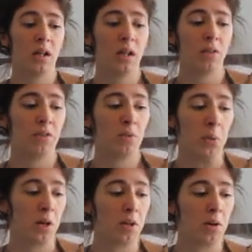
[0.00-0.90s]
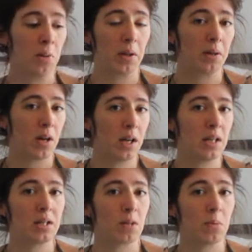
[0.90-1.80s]
If you want to know whether or not
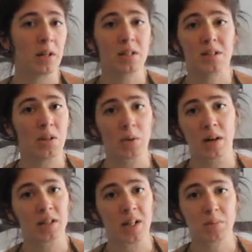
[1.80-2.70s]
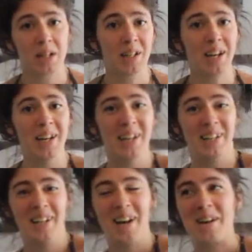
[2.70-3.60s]
he's the one, don't contact me.
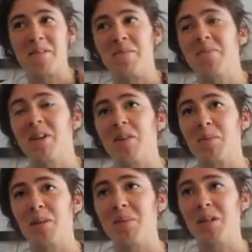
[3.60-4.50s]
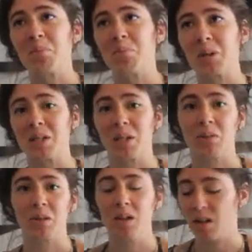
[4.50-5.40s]
If I'm going to be
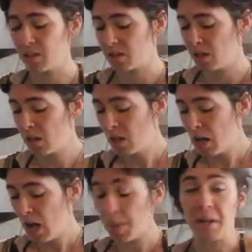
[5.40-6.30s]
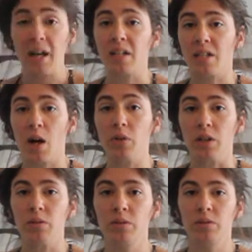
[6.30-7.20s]
particularly honest. I mean, I can tell
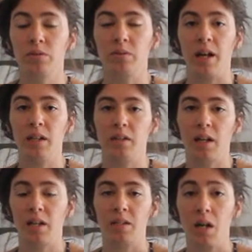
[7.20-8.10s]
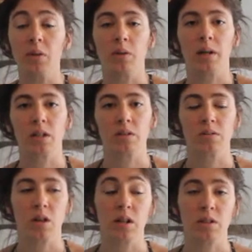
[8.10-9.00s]
you, right? I can
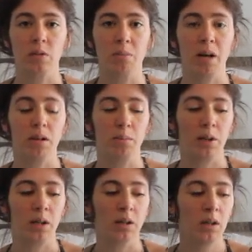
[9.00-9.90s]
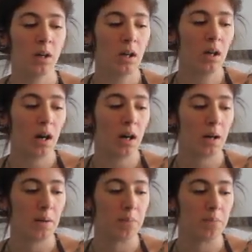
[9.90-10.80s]
talk to you about it, but
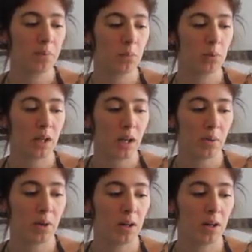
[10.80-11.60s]
really I want to